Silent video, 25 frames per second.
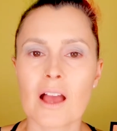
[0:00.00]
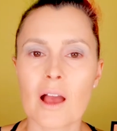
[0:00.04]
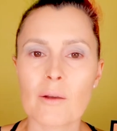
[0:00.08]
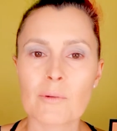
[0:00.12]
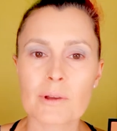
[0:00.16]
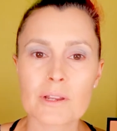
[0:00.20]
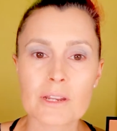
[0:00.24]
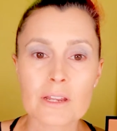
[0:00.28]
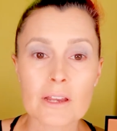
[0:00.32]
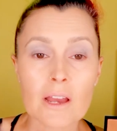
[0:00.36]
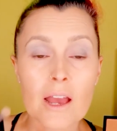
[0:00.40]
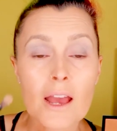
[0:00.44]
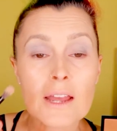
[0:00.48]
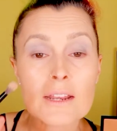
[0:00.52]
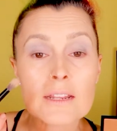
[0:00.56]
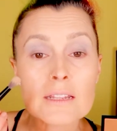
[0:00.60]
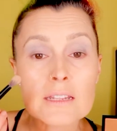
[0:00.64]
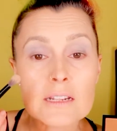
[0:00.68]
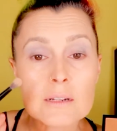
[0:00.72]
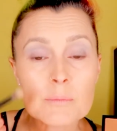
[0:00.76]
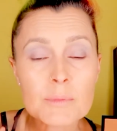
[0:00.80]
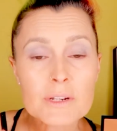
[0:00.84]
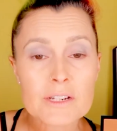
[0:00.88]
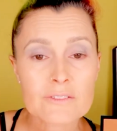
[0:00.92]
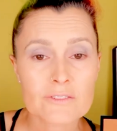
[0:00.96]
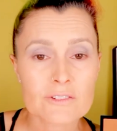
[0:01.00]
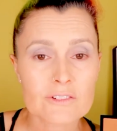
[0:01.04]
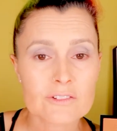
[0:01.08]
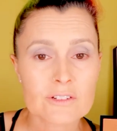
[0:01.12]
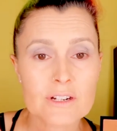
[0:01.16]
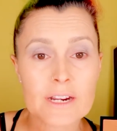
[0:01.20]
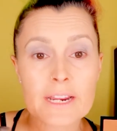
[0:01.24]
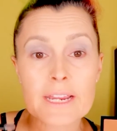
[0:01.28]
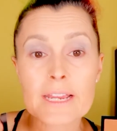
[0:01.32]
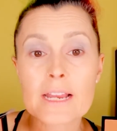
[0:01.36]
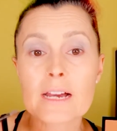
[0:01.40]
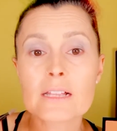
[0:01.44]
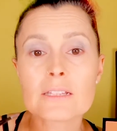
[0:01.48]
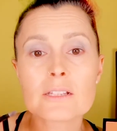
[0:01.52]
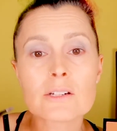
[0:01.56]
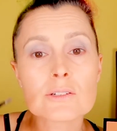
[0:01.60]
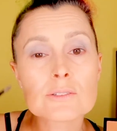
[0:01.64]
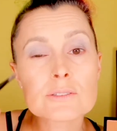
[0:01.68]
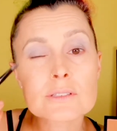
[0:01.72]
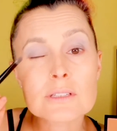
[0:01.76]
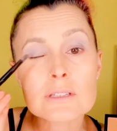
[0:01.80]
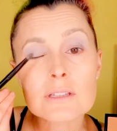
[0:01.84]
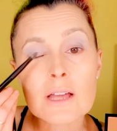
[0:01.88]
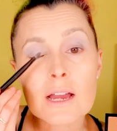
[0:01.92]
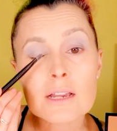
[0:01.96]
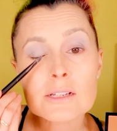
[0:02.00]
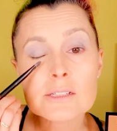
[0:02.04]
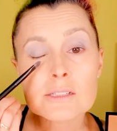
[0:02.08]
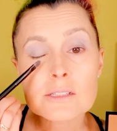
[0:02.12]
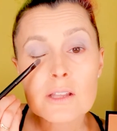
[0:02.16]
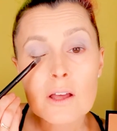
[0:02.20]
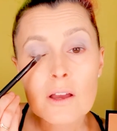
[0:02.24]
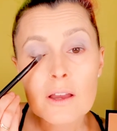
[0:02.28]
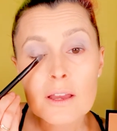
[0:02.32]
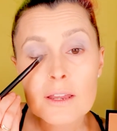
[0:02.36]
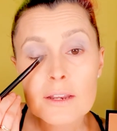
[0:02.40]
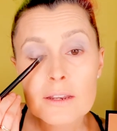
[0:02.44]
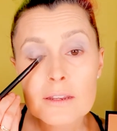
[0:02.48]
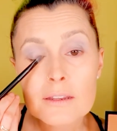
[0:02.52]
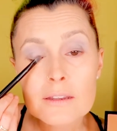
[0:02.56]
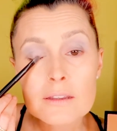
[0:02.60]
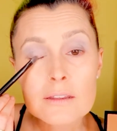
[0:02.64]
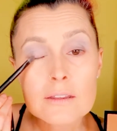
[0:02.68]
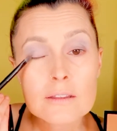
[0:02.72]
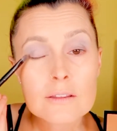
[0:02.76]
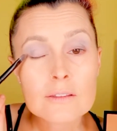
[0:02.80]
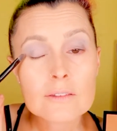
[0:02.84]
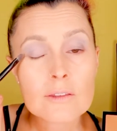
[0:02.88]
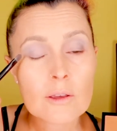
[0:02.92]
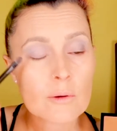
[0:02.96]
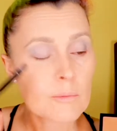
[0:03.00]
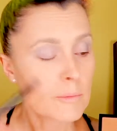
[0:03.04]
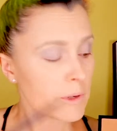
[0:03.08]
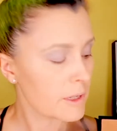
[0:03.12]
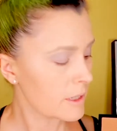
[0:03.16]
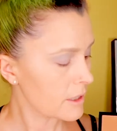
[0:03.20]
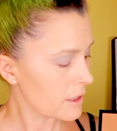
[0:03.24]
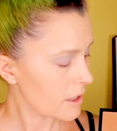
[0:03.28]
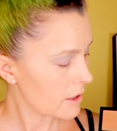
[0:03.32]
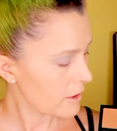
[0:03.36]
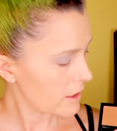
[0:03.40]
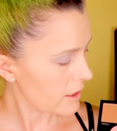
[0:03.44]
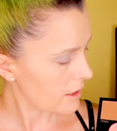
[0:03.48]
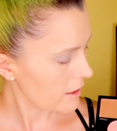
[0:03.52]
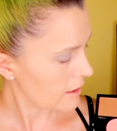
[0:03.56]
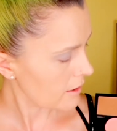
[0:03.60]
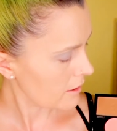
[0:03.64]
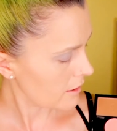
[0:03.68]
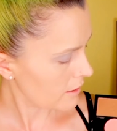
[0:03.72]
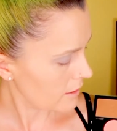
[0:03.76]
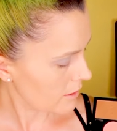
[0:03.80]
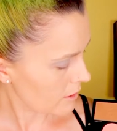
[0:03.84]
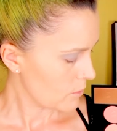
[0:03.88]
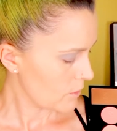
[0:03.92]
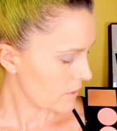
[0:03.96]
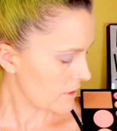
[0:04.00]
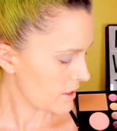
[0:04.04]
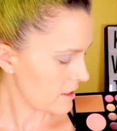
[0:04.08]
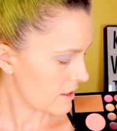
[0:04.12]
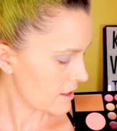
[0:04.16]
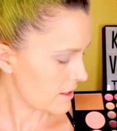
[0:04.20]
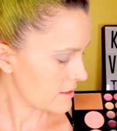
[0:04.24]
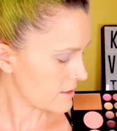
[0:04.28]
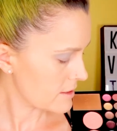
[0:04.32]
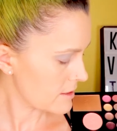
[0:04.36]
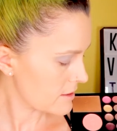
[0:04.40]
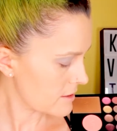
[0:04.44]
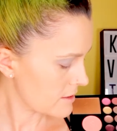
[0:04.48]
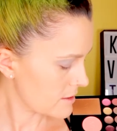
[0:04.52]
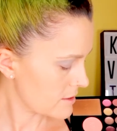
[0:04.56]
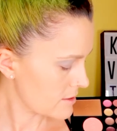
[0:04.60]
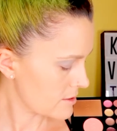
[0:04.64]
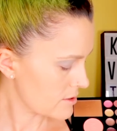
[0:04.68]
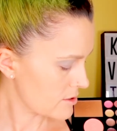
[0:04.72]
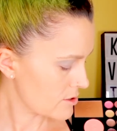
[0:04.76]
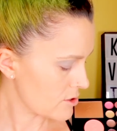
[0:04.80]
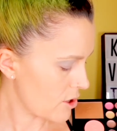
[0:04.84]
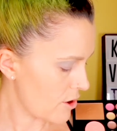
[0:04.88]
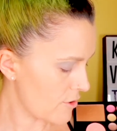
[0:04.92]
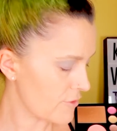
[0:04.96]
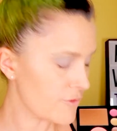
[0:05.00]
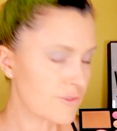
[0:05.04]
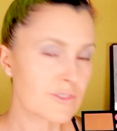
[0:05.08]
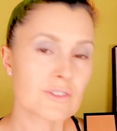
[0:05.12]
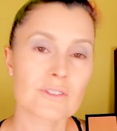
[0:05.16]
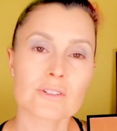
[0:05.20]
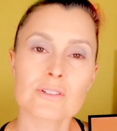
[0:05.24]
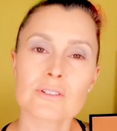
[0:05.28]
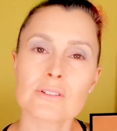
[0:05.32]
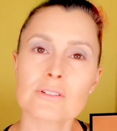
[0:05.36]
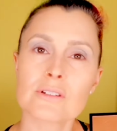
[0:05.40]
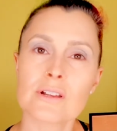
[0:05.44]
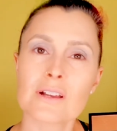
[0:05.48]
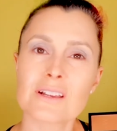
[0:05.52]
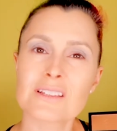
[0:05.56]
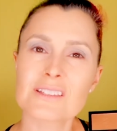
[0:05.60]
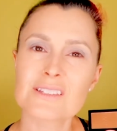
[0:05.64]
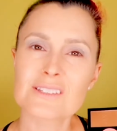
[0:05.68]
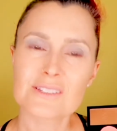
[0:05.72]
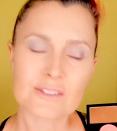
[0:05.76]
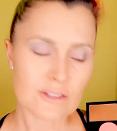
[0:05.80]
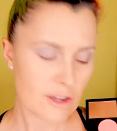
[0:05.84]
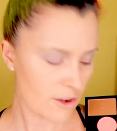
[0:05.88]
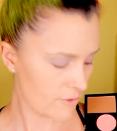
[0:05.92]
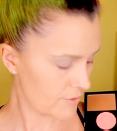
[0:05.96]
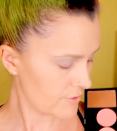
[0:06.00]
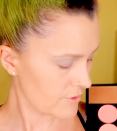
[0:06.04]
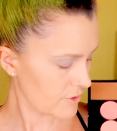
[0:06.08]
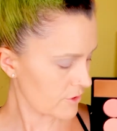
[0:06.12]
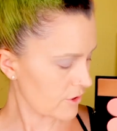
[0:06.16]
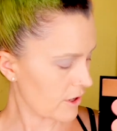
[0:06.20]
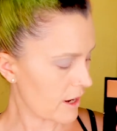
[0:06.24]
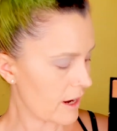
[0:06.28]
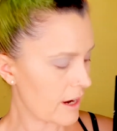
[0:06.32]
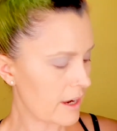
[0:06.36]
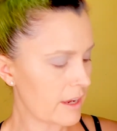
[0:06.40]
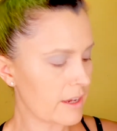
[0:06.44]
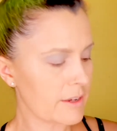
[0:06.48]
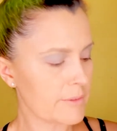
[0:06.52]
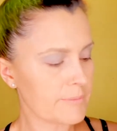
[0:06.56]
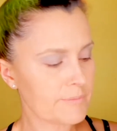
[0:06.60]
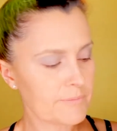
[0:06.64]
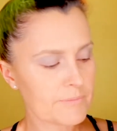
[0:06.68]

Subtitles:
I'm going to add a little bit of grey along the lash line. So I'm going to go in with a nice soft grey.